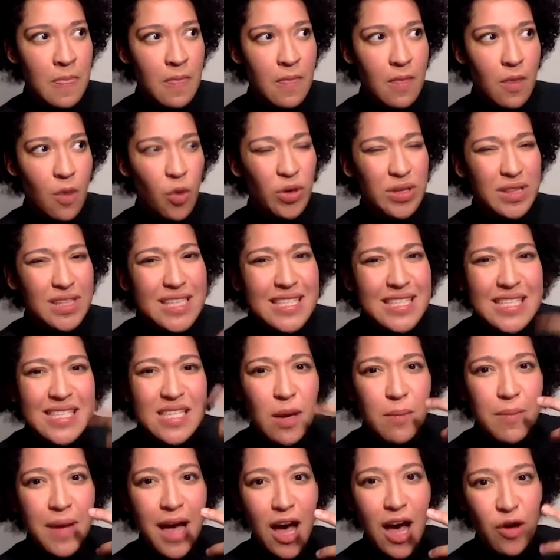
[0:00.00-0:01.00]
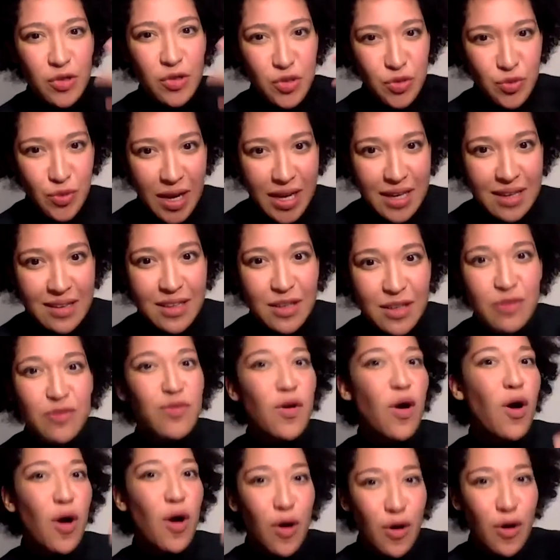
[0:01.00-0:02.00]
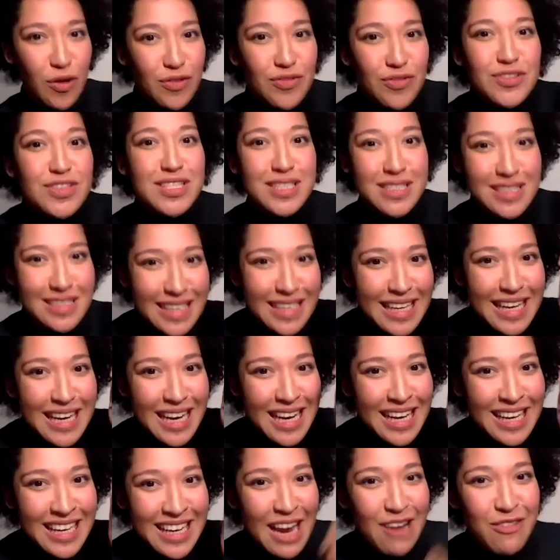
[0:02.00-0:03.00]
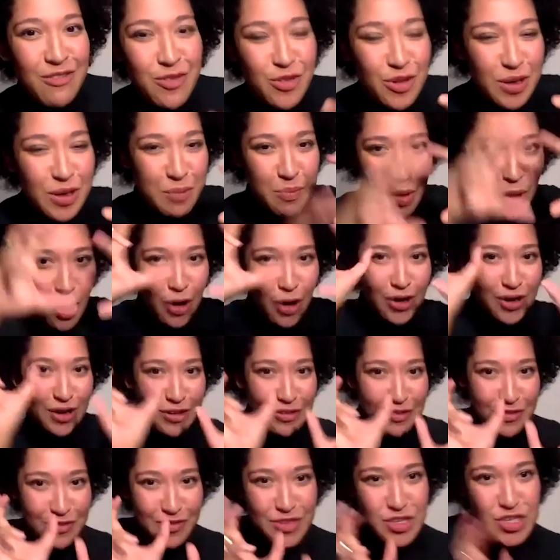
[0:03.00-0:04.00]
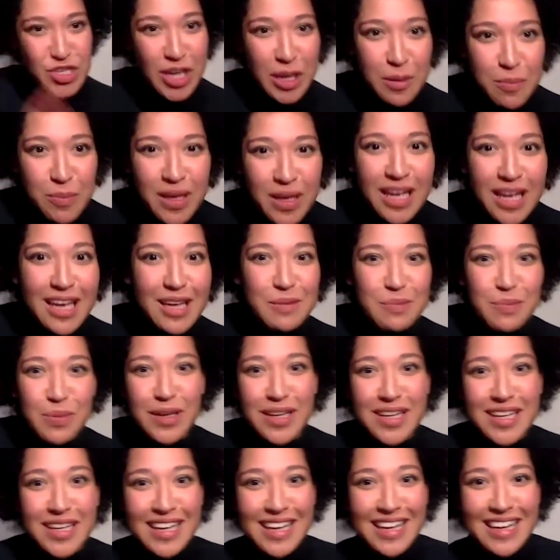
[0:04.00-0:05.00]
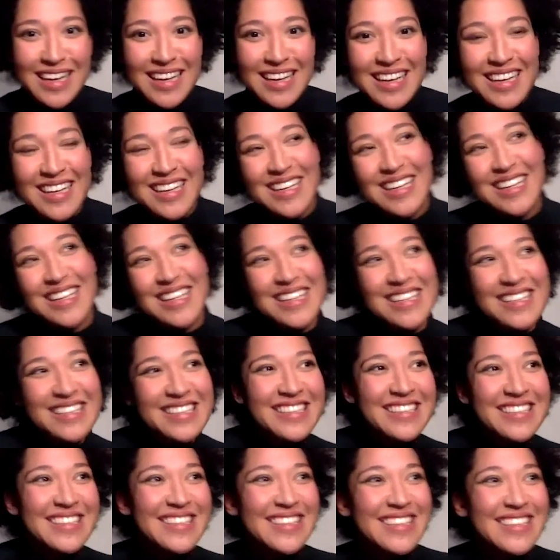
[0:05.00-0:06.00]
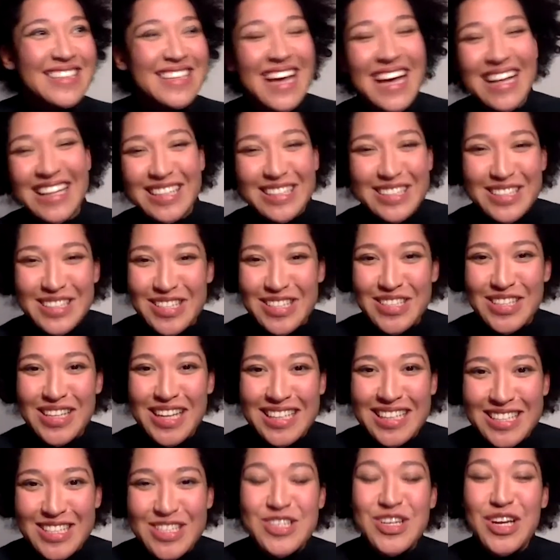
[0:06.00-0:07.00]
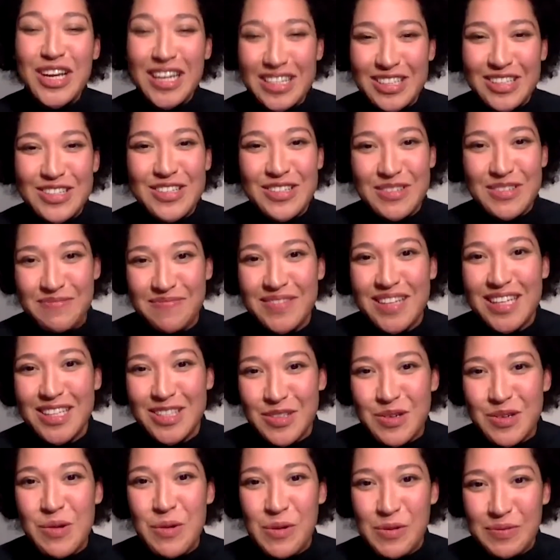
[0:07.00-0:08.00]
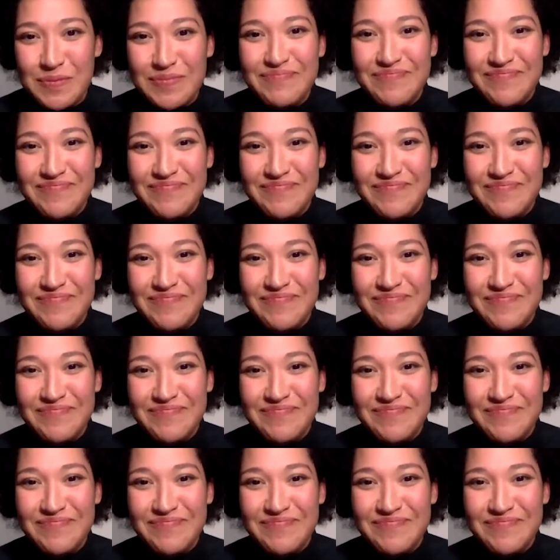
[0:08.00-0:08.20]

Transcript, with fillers: or at least somehow directly involved in every part of shaping it but yeah that's that's changed that's cool